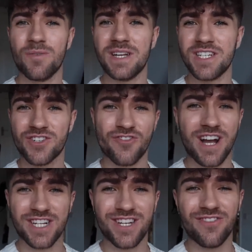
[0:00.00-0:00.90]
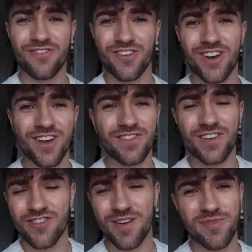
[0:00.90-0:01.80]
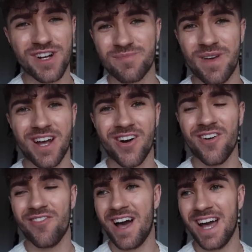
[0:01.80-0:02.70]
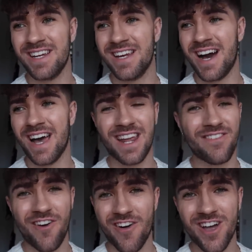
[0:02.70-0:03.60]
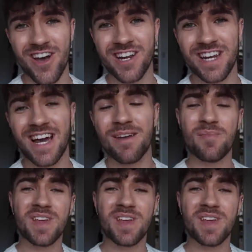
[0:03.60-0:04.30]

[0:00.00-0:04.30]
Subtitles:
We just crashed in front of the Great British Bake Off and I had a very early night.